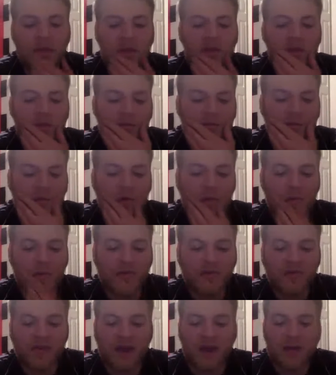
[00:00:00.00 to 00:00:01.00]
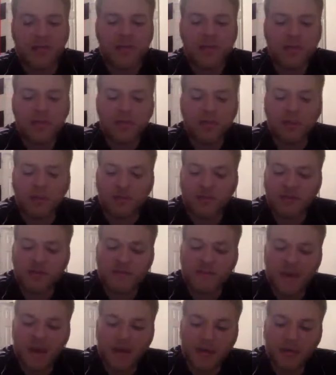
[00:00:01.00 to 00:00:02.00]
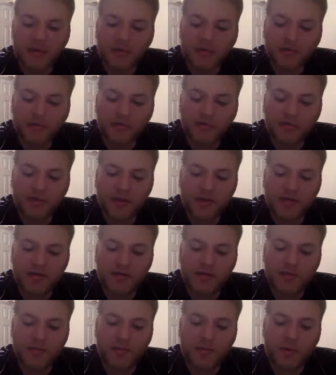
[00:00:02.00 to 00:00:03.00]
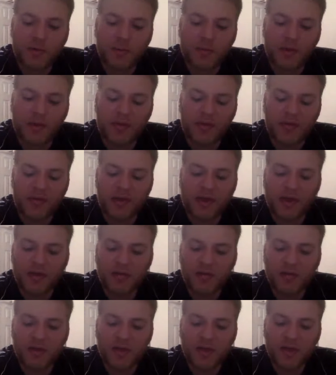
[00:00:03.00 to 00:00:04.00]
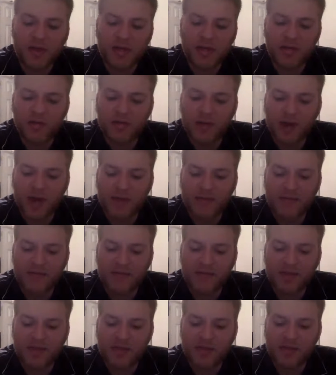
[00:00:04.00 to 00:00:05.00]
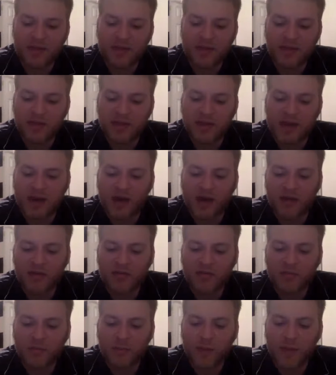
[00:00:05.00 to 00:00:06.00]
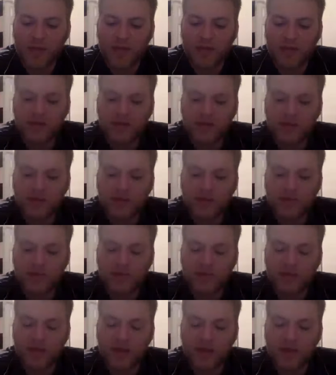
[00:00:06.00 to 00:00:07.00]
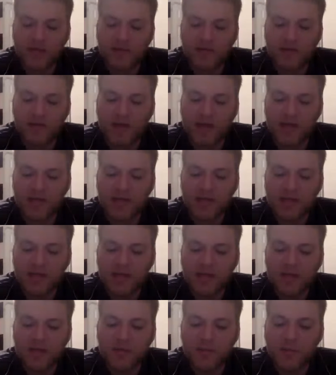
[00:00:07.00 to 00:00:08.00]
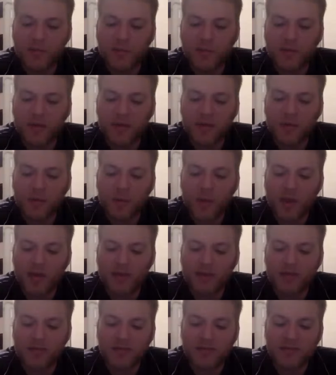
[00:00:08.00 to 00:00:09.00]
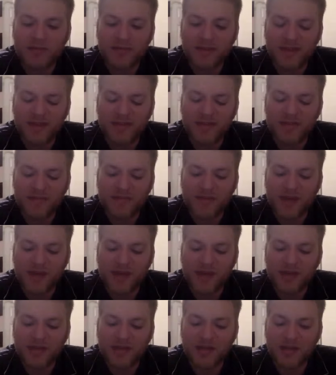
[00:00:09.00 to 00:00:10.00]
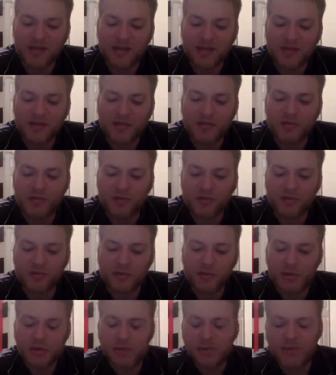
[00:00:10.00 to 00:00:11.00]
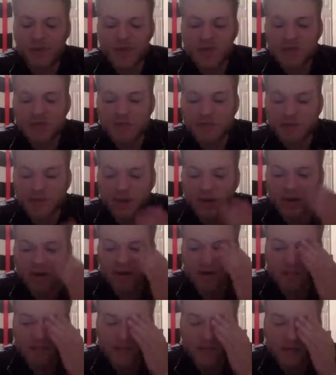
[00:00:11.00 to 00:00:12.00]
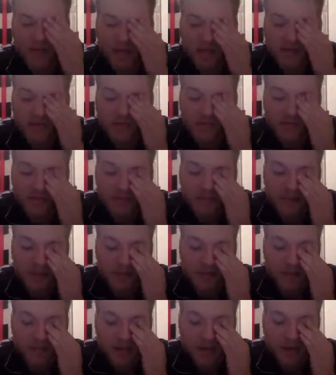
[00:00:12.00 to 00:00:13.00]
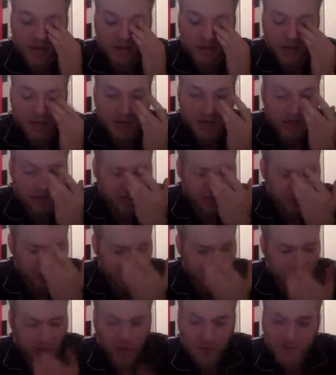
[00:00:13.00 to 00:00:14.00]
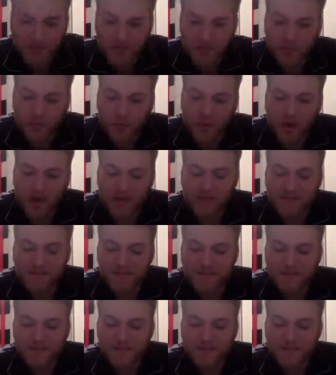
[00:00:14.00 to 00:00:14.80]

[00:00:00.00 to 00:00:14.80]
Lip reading: The former scout took these barrels straight to the poor brother's house. He arrived at sunset and asked whether he could stay overnight. The poor brother welcomed him as a friend. The daughter went to the yard and began to inspect the barrels. She opened one